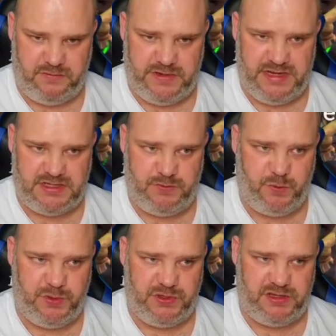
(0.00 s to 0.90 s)
Razin
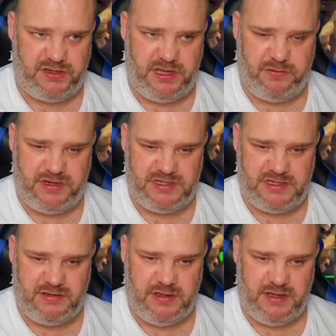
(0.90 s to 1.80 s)
will put the decreased
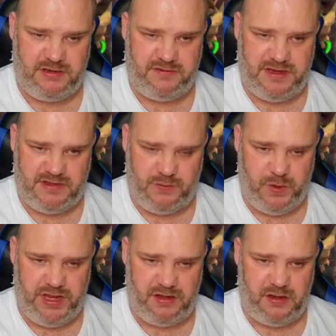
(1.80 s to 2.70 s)
defense and
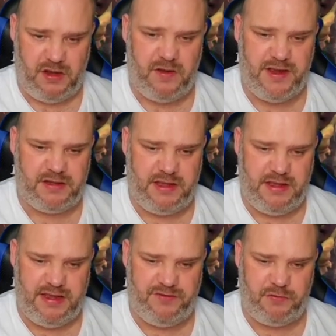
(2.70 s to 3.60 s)
weaken. I like,
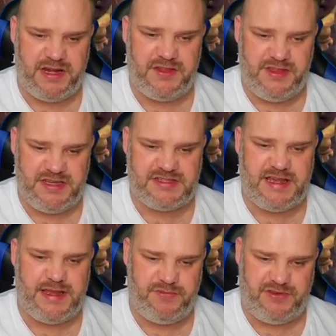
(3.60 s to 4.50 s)
if you're running this
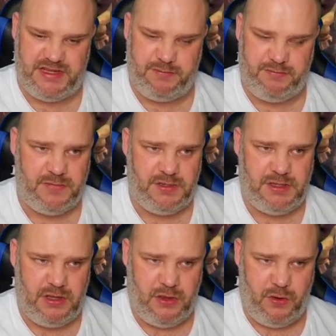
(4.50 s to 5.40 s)
same team,
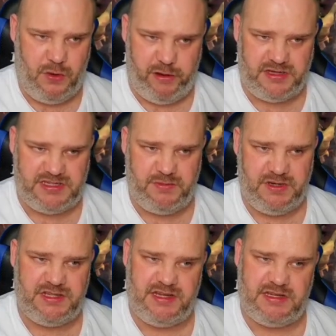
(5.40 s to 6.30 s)
or very
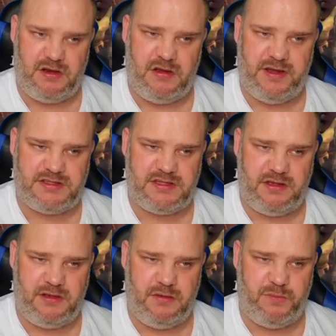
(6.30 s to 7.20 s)
similar to this, I like
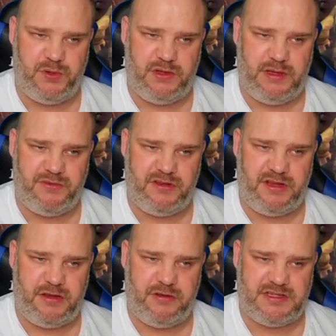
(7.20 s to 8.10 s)
to put up the
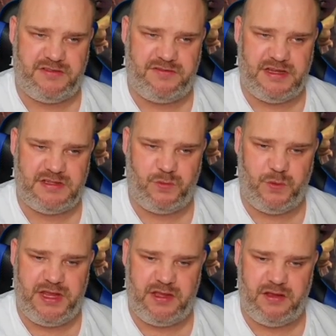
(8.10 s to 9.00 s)
decreased defense and
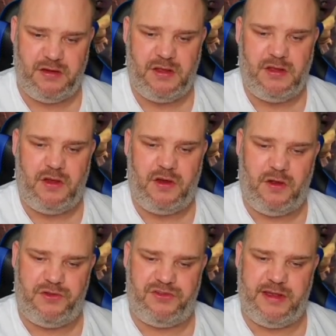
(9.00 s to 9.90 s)
weaken
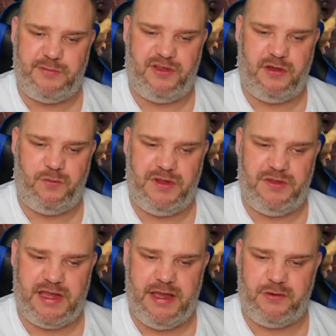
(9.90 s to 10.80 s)
on the same turn
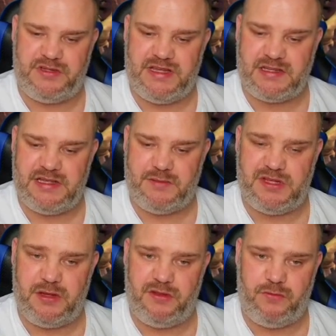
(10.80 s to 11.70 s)
when the counter attack's up,
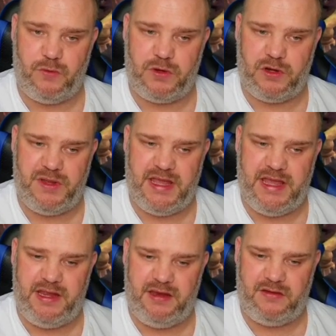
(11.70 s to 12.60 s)
so that they're all going to be
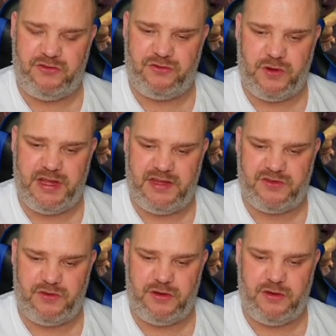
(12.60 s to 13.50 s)
getting stronger
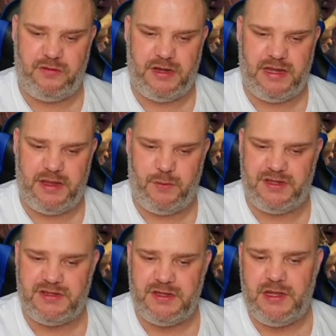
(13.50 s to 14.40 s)
hits on their
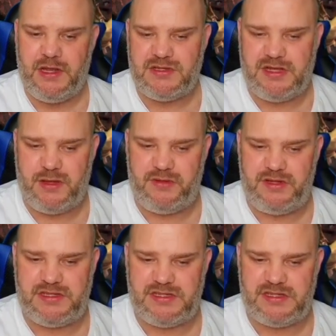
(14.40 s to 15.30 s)
A1s. So
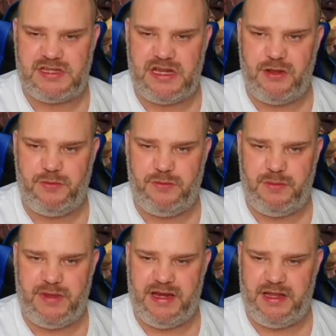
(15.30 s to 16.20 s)
this is the slow
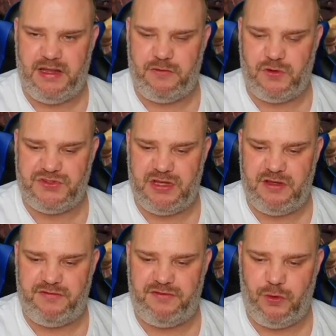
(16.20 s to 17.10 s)
Maneater on
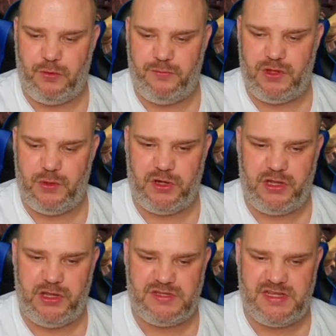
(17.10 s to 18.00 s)
turn 4. You want
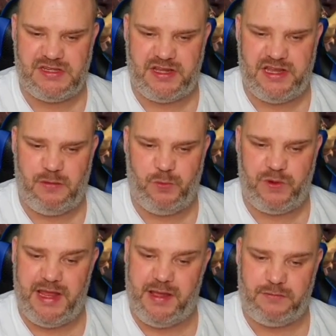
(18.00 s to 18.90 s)
to use his unkillable
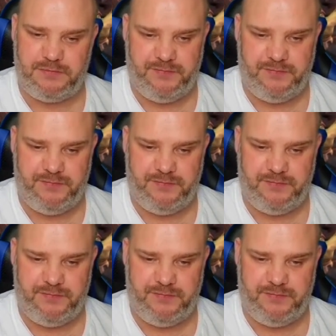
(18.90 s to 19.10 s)
now.